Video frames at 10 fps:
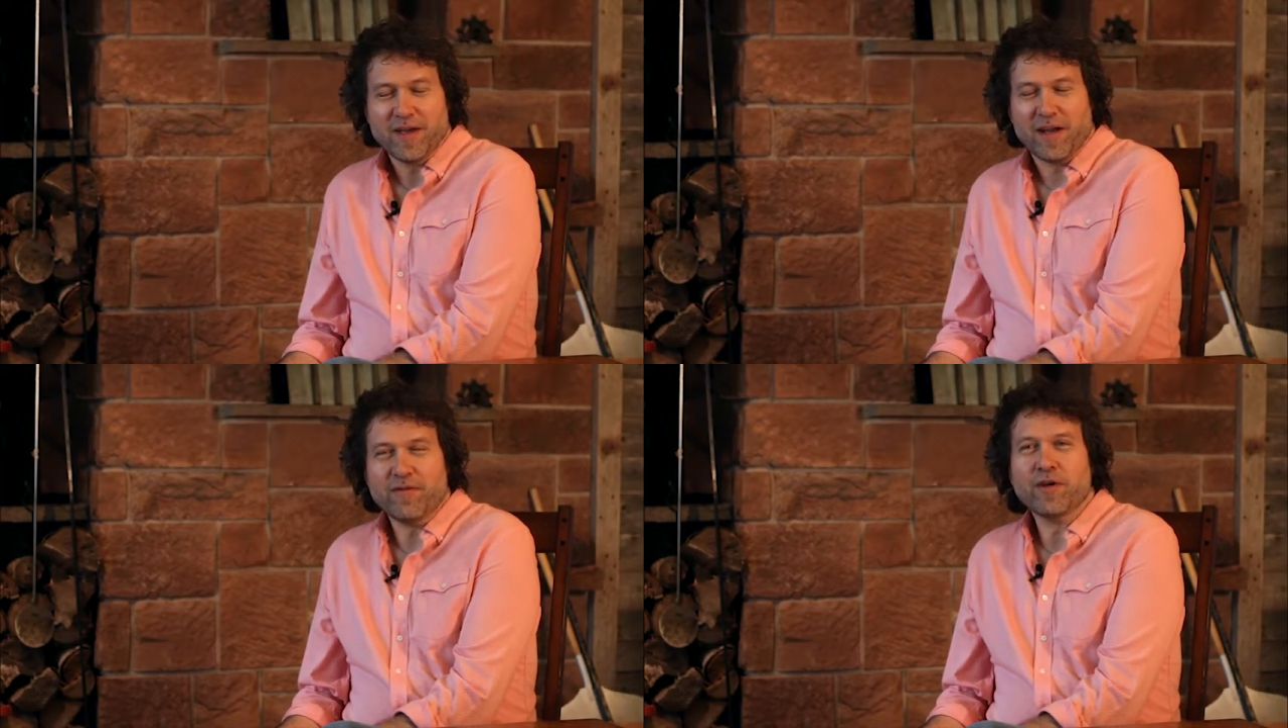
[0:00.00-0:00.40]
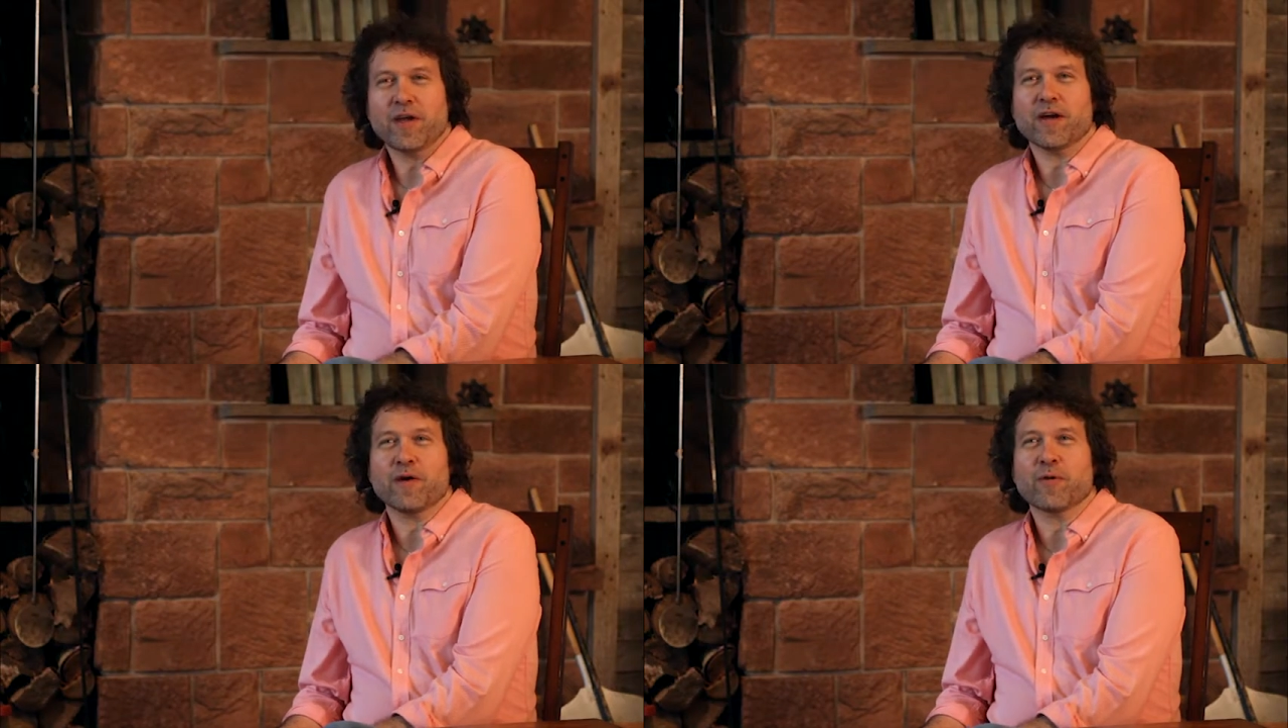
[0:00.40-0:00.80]
And every
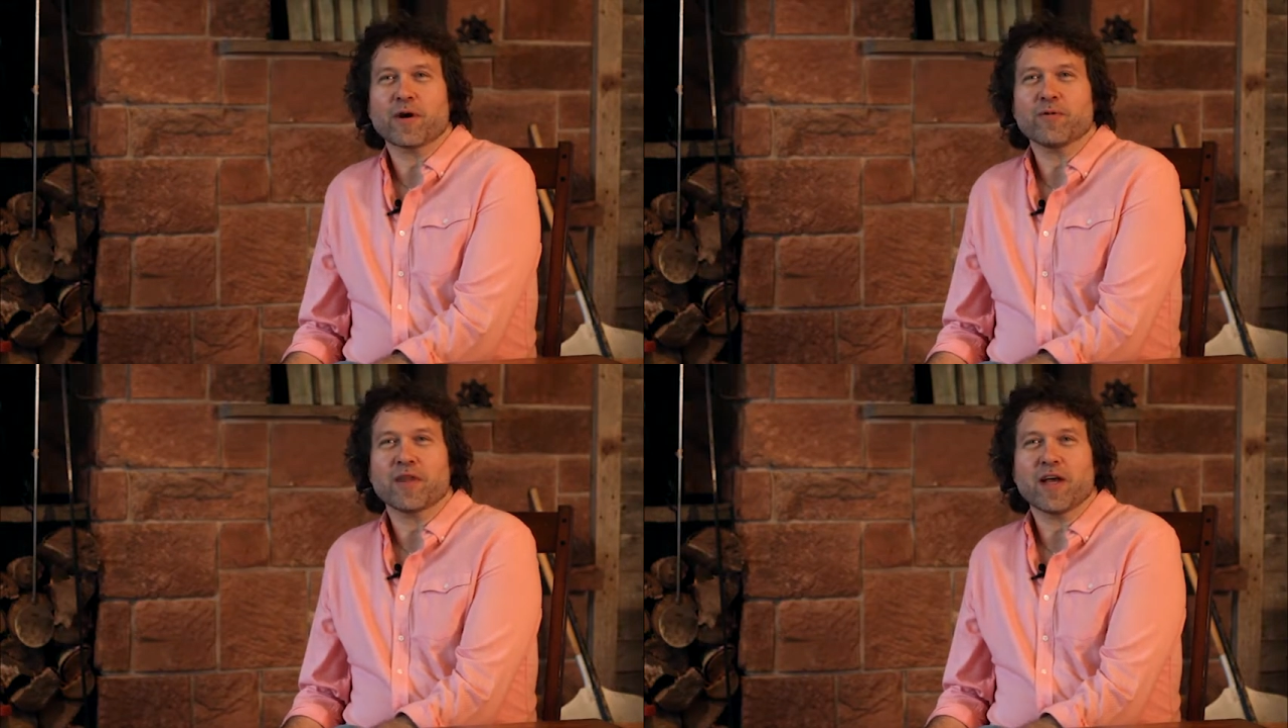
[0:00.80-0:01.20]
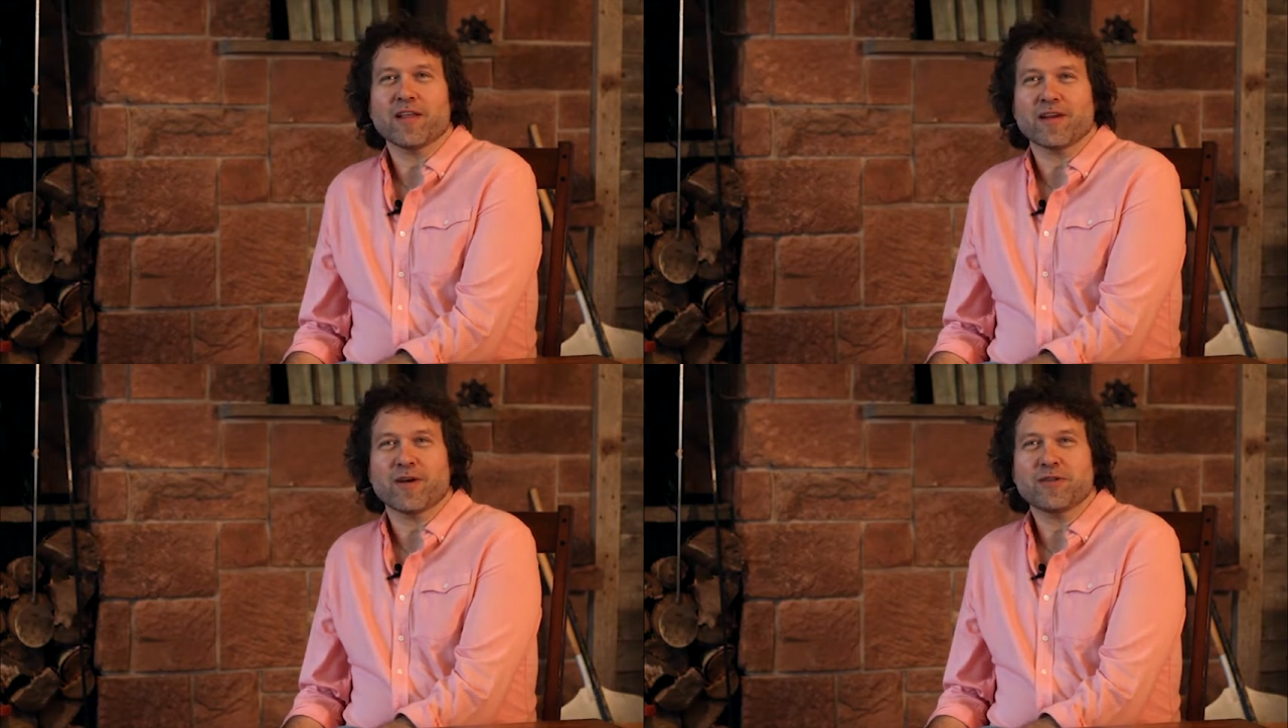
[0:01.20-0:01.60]
year I work with the
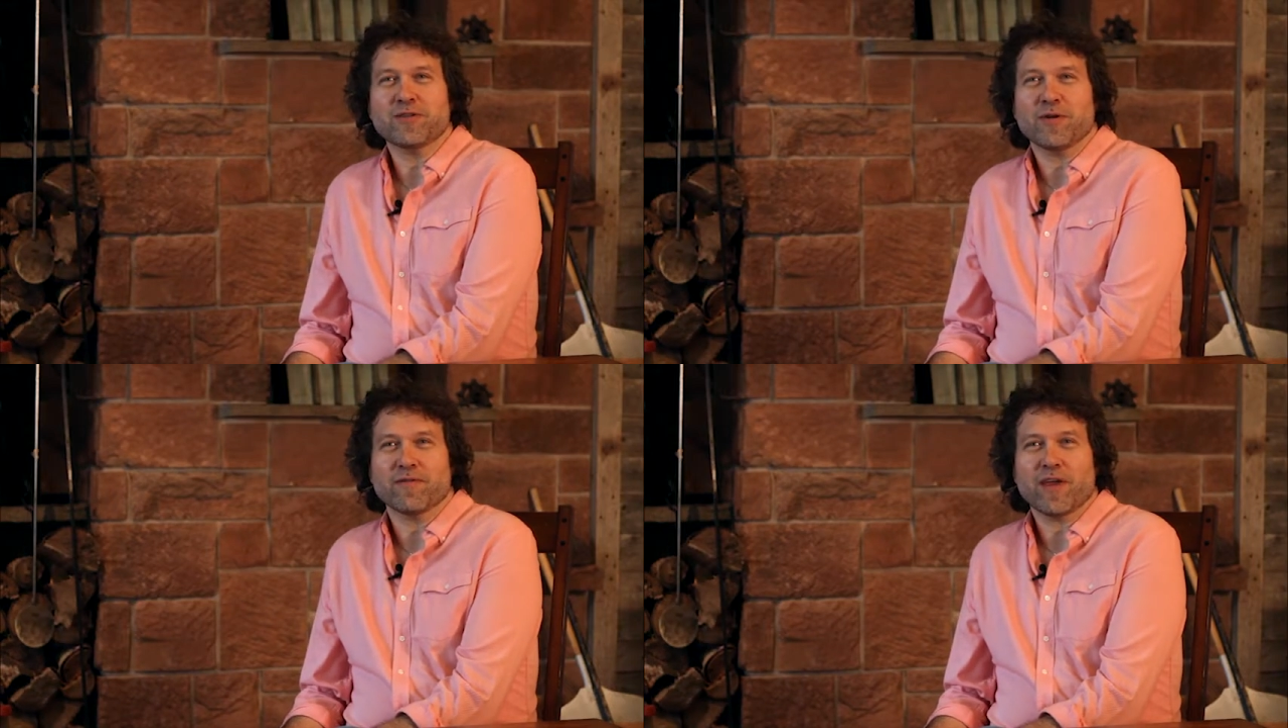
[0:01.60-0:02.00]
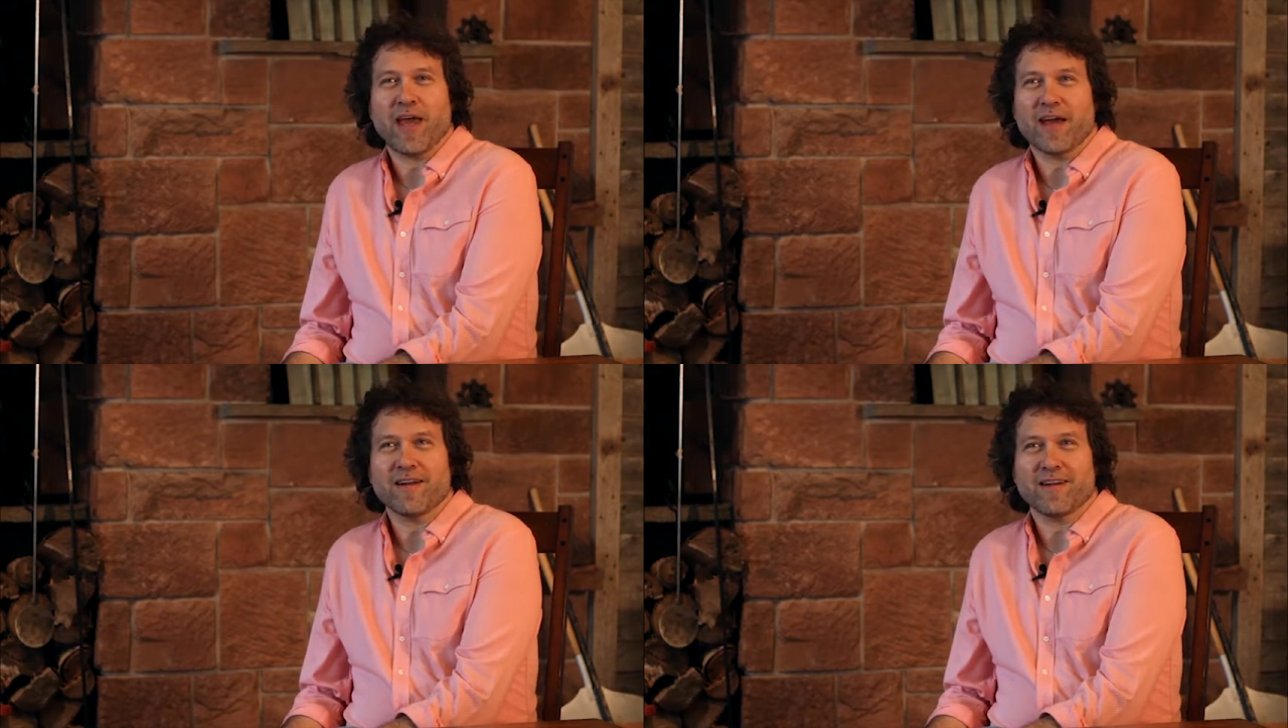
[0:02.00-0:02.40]
Culinary Institute of
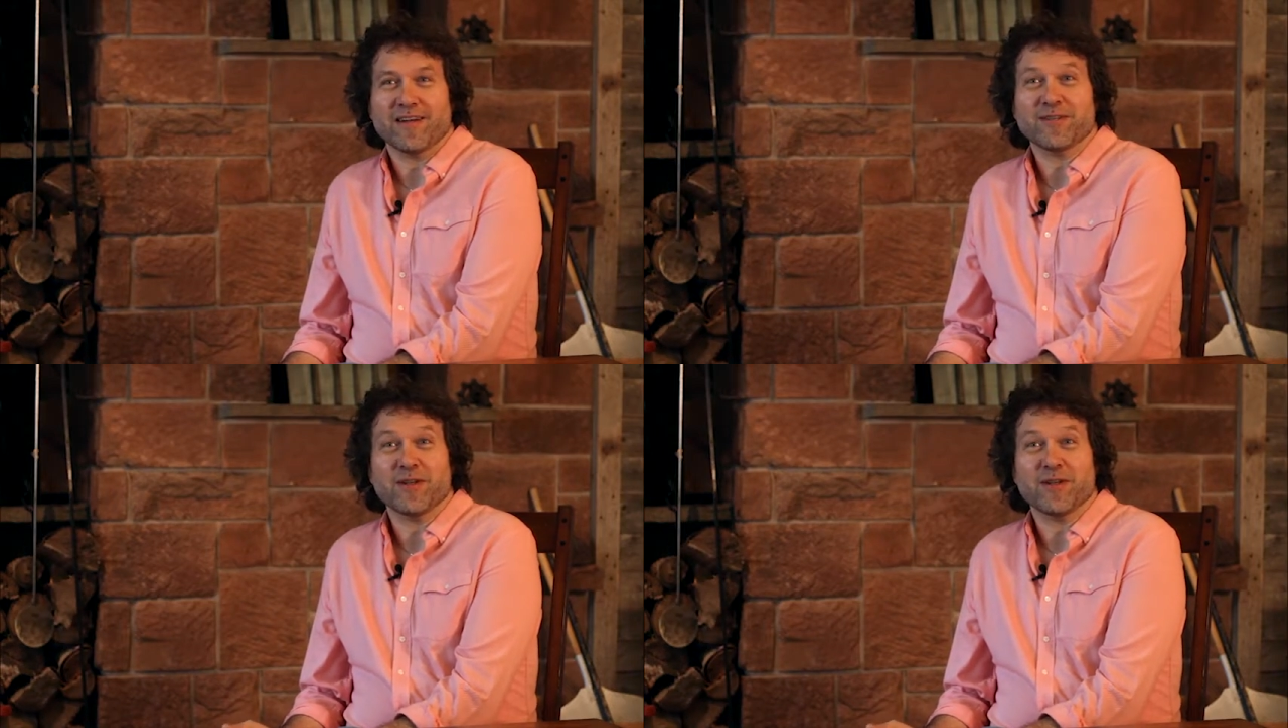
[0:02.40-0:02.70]
Canada